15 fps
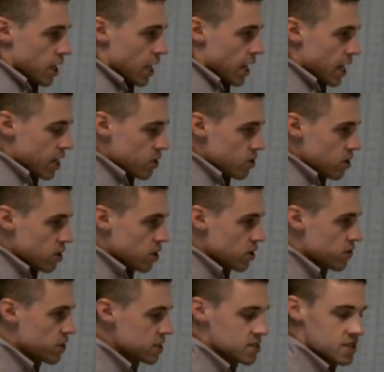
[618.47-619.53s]
And
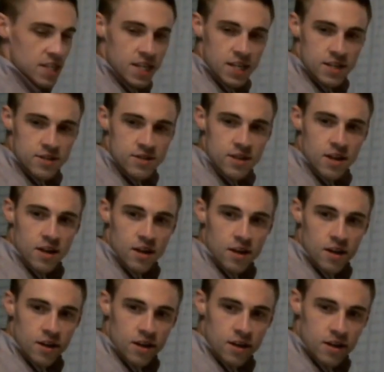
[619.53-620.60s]
this is,
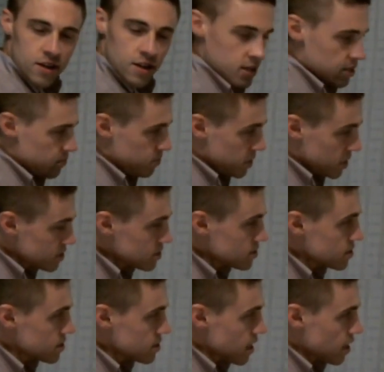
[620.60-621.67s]
because it's
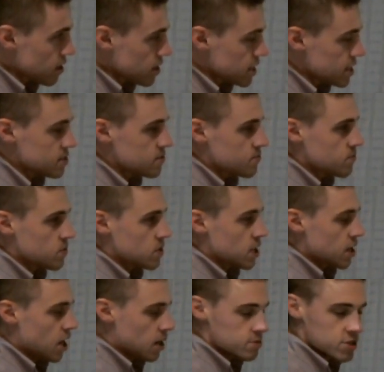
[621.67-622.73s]
a satellite,
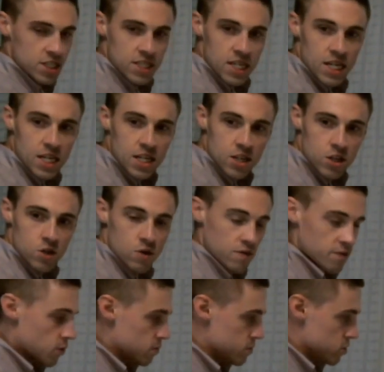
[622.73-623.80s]
an object in
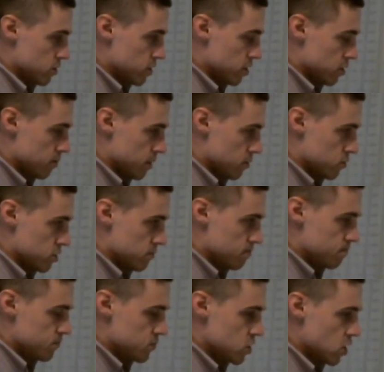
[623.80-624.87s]
uniform circular motion.
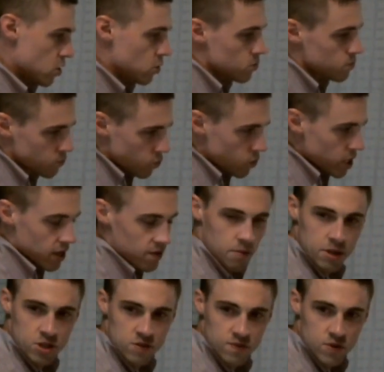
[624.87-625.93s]
So we have a
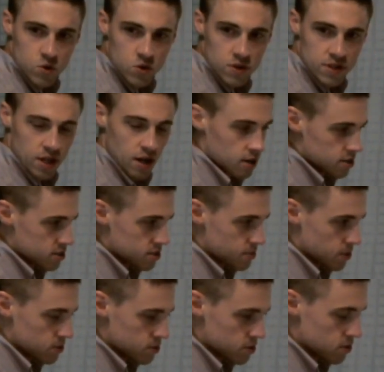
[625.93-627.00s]
bunch of tools at our
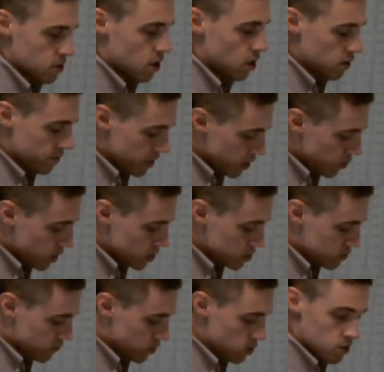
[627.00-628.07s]
disposal, all of the
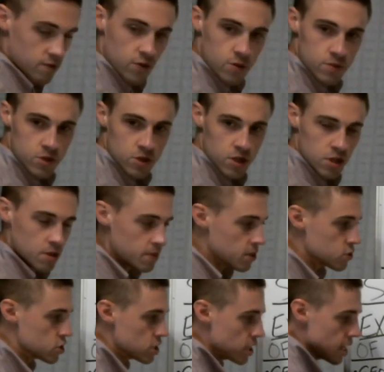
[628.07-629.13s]
equations for uniform circular
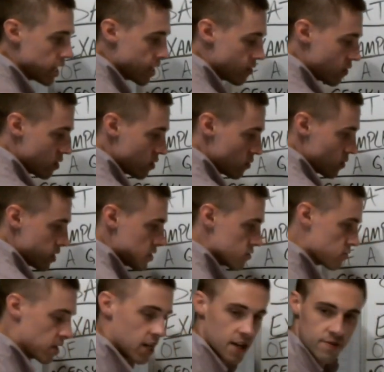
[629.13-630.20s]
motion and the newly
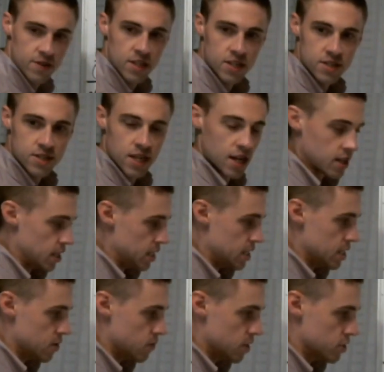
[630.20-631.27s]
derived satellite
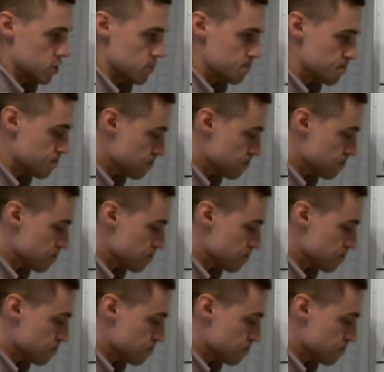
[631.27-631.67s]
equation.